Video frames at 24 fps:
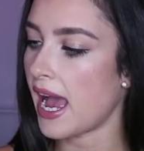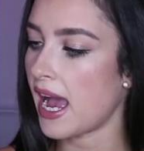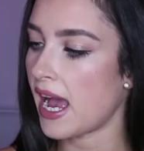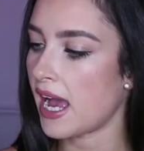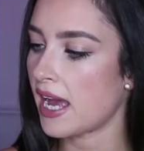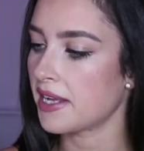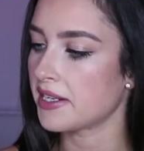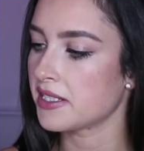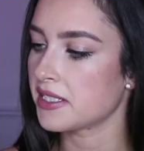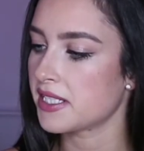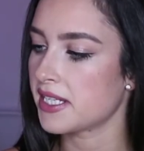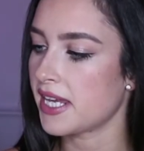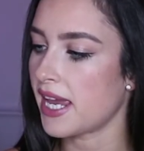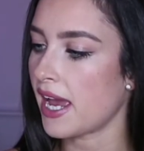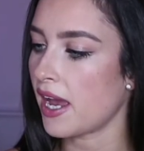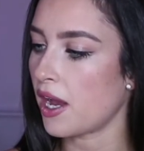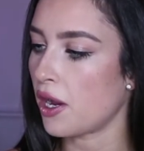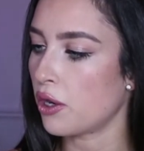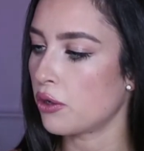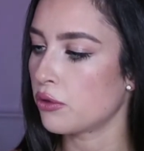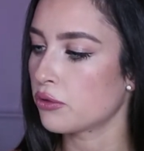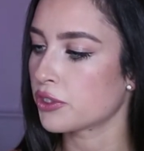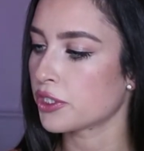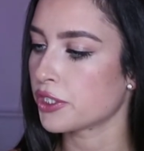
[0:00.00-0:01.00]
And yeah,
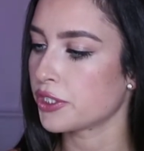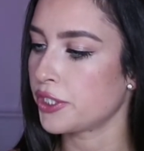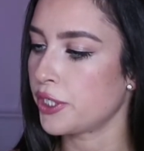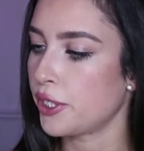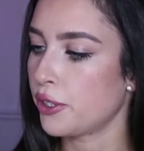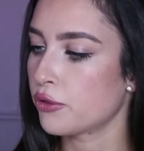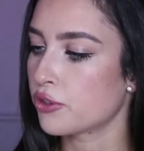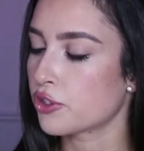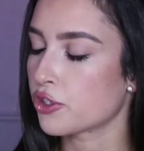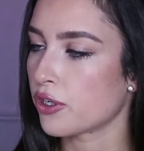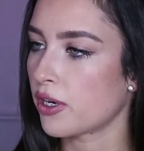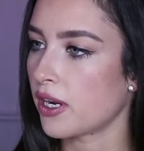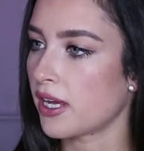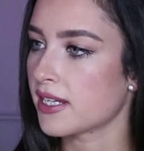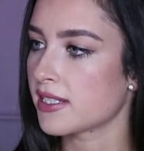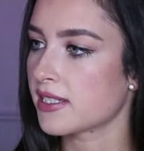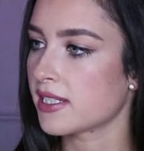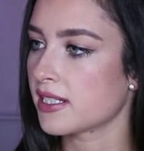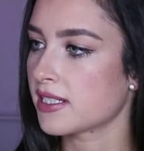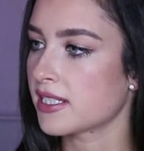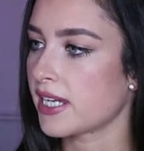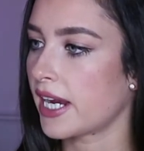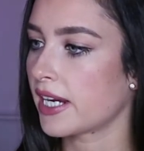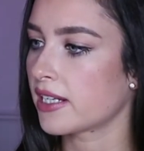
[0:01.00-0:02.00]
odor
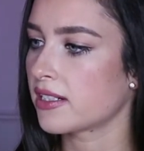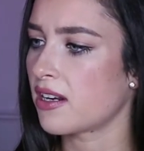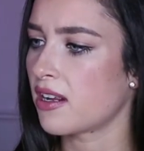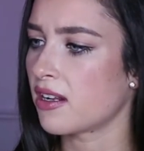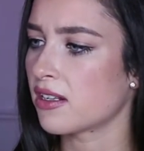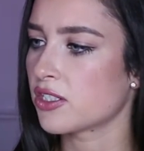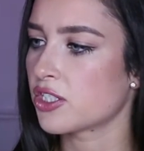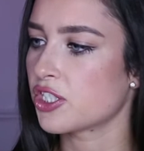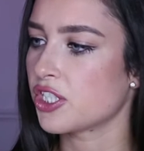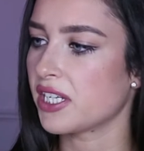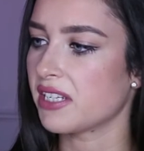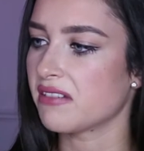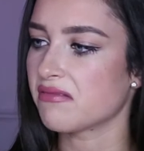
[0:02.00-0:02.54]
neutralizing technology.